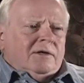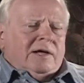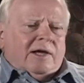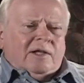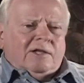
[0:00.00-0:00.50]

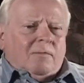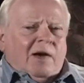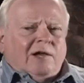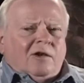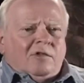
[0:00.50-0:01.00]
And then the
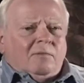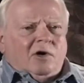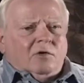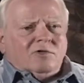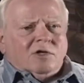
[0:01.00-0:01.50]
Battle of the
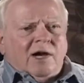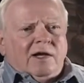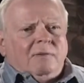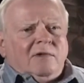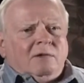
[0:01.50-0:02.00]
Bulge
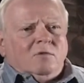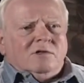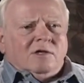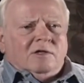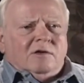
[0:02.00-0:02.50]
came. That
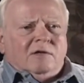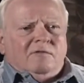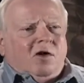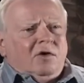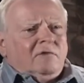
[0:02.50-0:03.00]
was in the
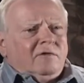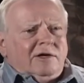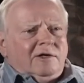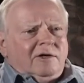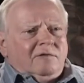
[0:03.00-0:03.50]
fall of
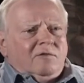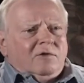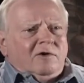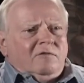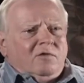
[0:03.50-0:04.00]
nineteen
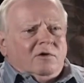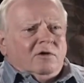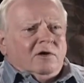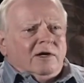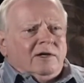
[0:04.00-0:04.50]

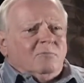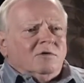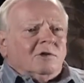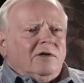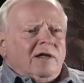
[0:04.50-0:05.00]
forty-four, and it
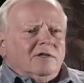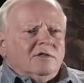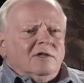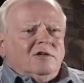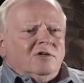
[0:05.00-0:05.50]
was the
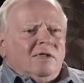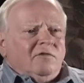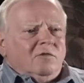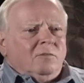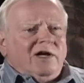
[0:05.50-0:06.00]
last-ditch
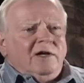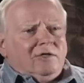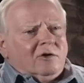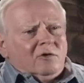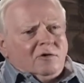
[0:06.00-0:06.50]
effort by
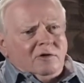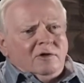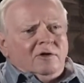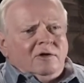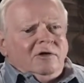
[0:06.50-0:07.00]
Hitler
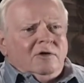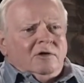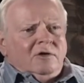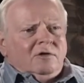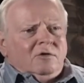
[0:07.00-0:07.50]

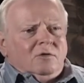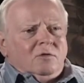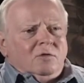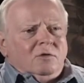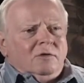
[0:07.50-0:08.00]
to